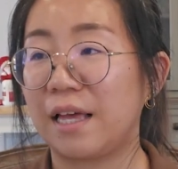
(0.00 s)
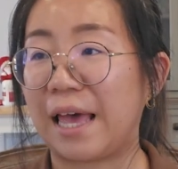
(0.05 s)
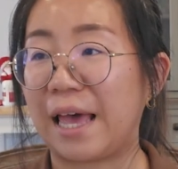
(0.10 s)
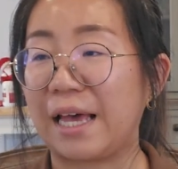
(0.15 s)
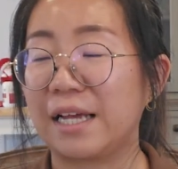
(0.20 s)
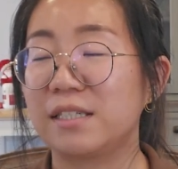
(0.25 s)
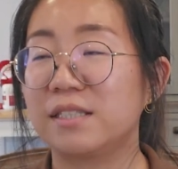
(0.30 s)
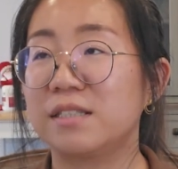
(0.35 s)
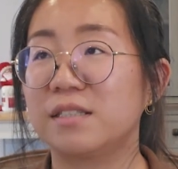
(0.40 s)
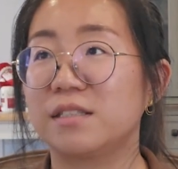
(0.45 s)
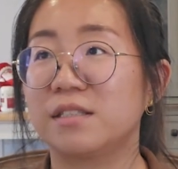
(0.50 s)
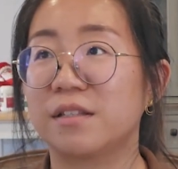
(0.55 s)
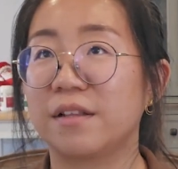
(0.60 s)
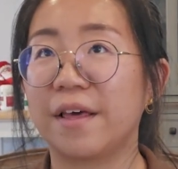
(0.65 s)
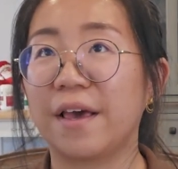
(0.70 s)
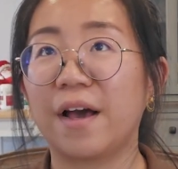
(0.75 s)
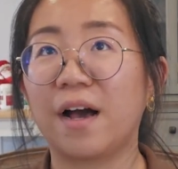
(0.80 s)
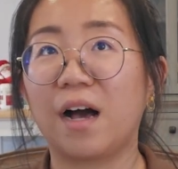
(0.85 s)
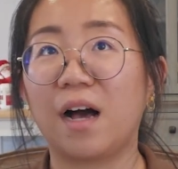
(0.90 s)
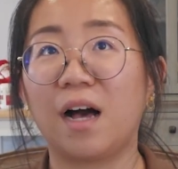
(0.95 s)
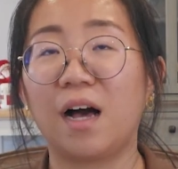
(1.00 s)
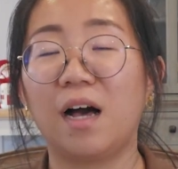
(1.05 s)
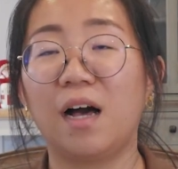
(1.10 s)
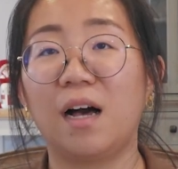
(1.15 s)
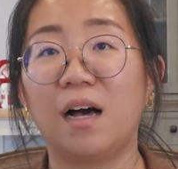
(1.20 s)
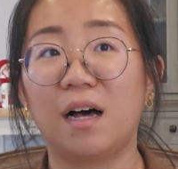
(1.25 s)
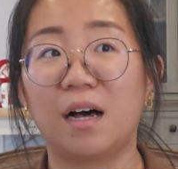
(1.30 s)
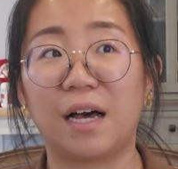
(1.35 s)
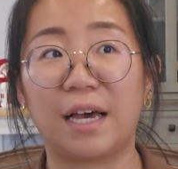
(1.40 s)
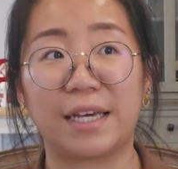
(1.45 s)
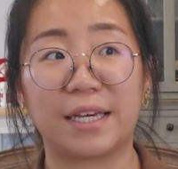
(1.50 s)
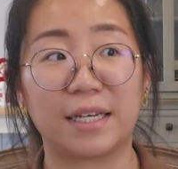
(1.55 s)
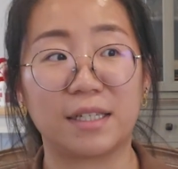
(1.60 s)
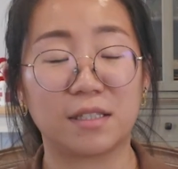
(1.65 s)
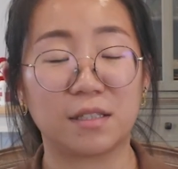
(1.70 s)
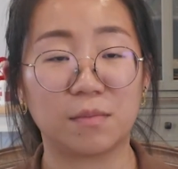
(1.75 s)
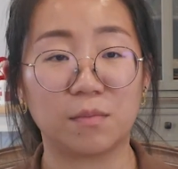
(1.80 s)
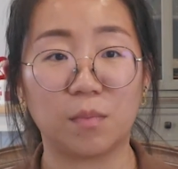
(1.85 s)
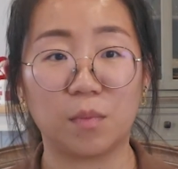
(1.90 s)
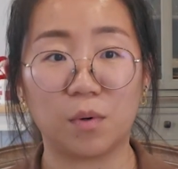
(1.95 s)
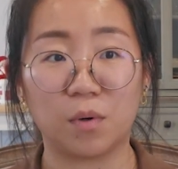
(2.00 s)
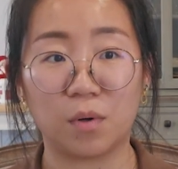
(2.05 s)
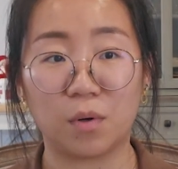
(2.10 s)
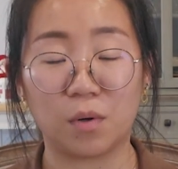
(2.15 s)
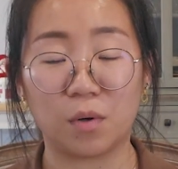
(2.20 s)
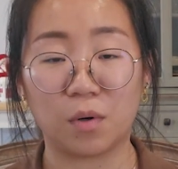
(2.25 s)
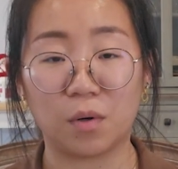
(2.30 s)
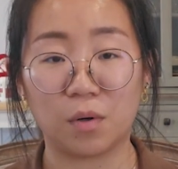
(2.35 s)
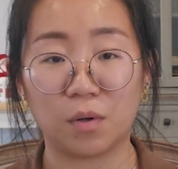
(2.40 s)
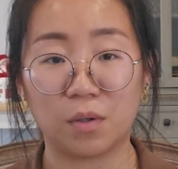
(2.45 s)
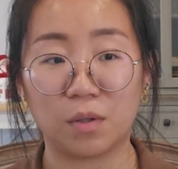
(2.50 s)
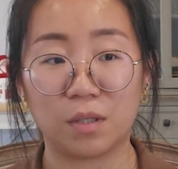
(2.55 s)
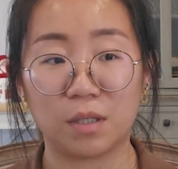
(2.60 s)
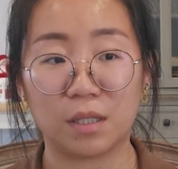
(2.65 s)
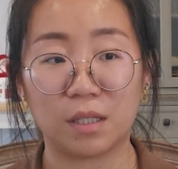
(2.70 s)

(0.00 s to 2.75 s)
And there are, I guess, more